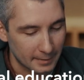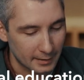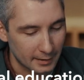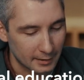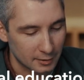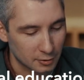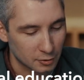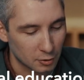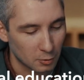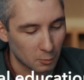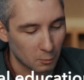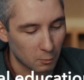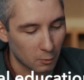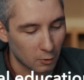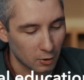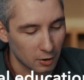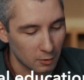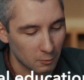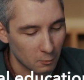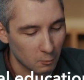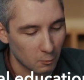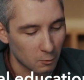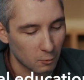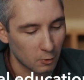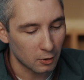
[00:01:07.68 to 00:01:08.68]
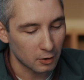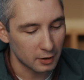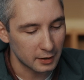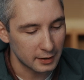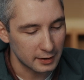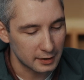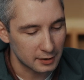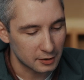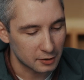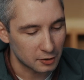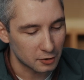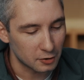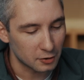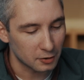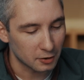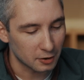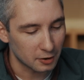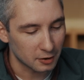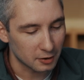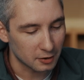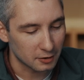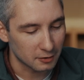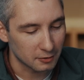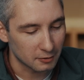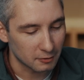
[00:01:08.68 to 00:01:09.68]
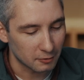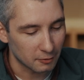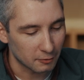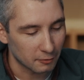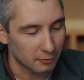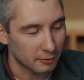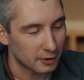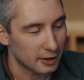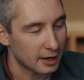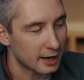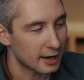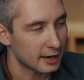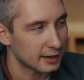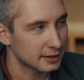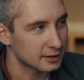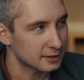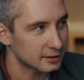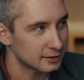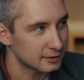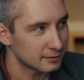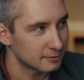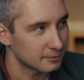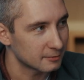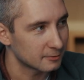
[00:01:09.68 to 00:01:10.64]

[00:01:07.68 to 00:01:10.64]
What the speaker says: So what is your reaction